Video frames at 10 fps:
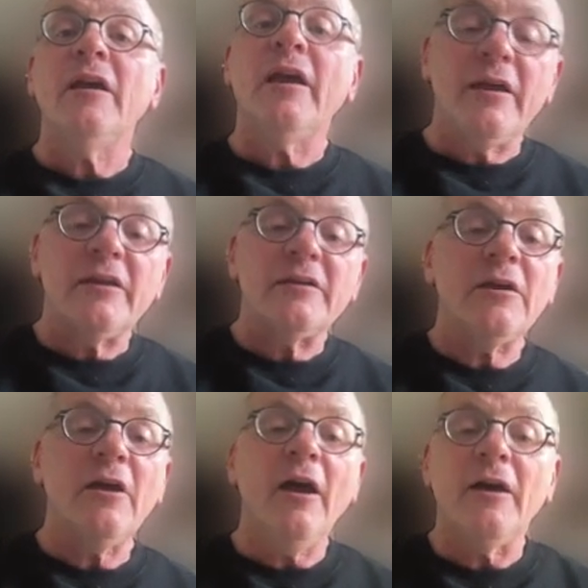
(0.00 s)

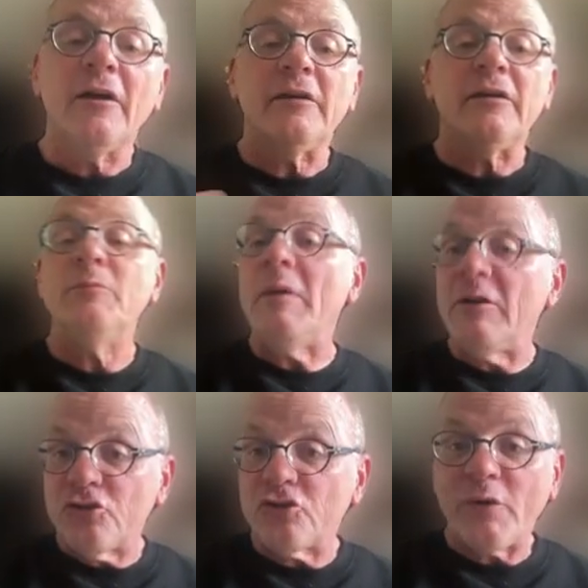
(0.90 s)
an
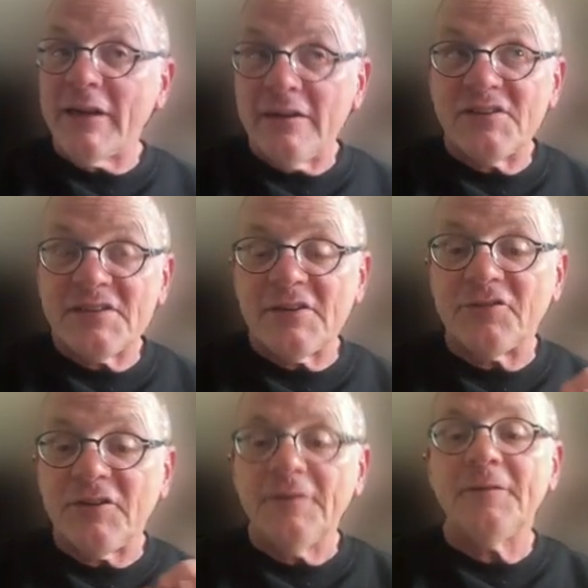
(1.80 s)
administrative
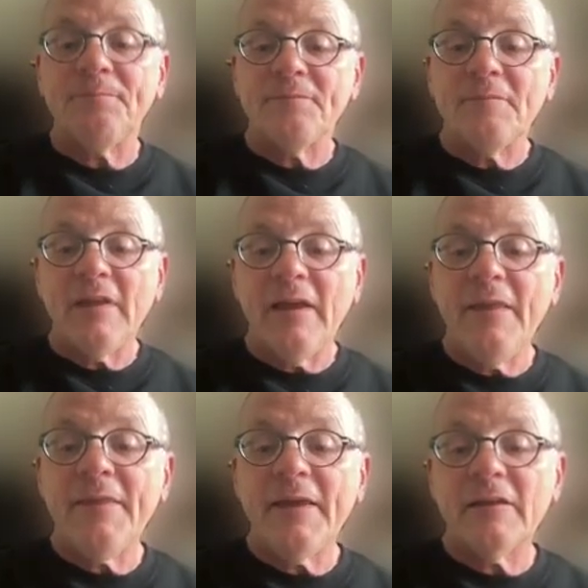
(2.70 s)
assistant, and
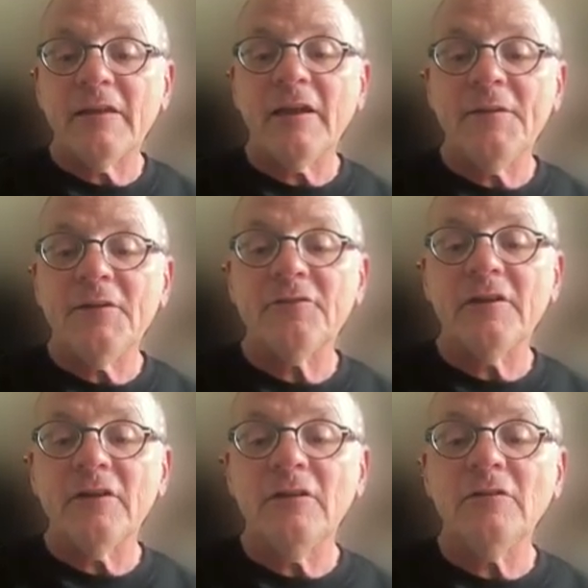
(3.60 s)
then they click on this
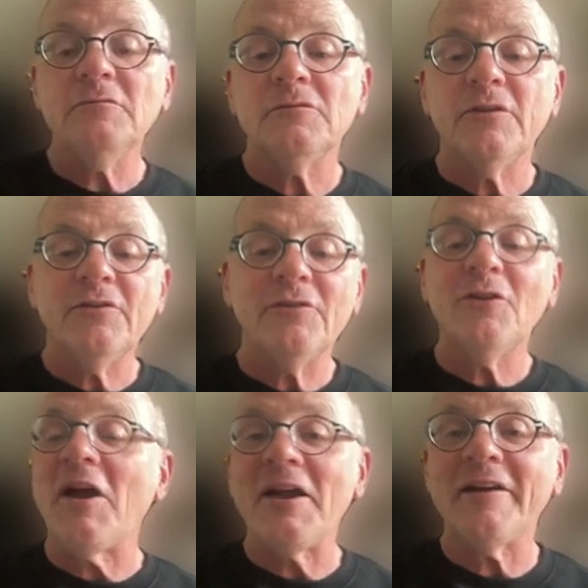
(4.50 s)
little
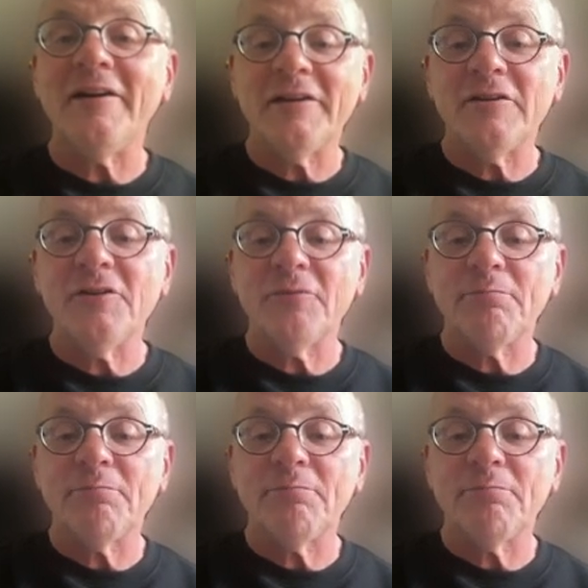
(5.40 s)
icon here, this